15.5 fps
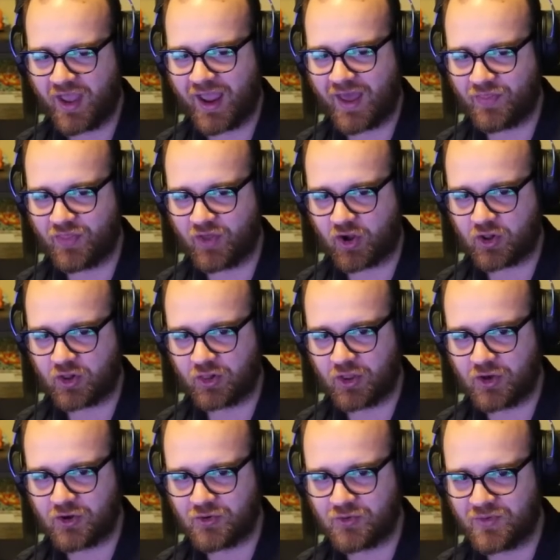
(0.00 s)
and the
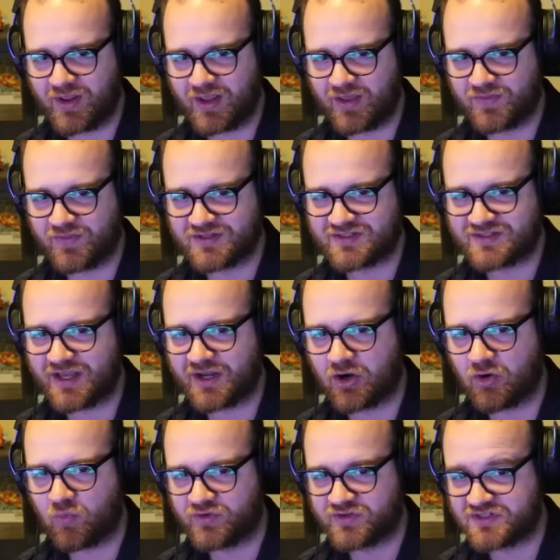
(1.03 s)
clone in the
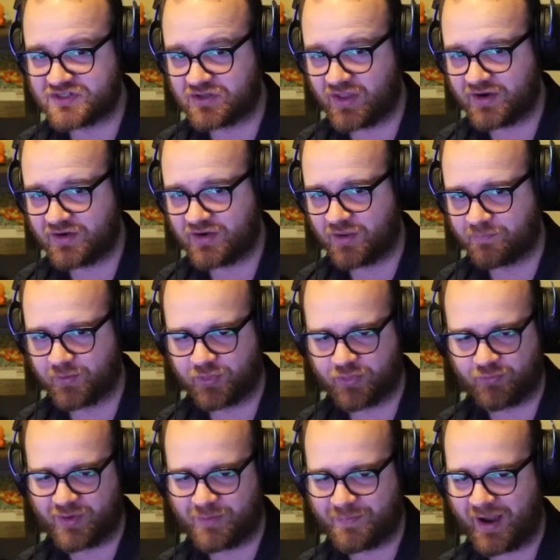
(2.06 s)
center will still end up with
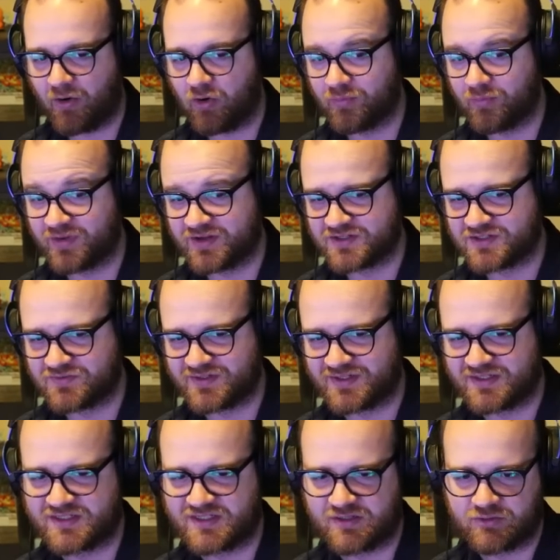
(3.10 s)
3 power because of
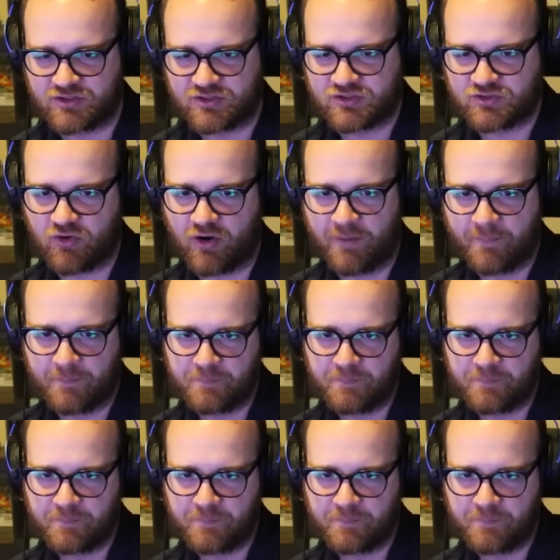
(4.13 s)
DC, which is great.